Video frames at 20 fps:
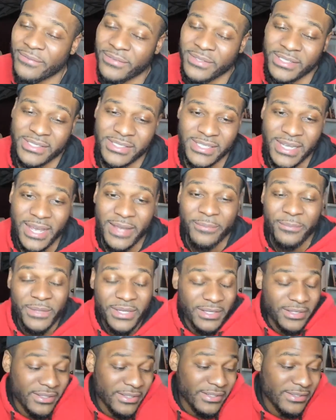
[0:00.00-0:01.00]
in his shot,
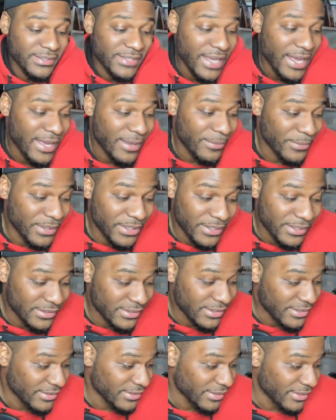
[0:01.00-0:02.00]
man. It's sad because
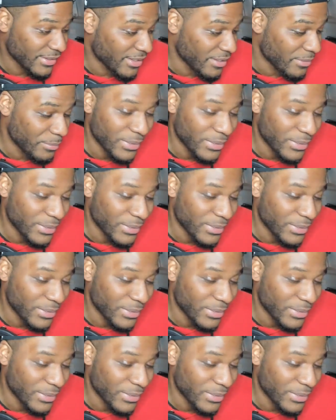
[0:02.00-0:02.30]
he's a good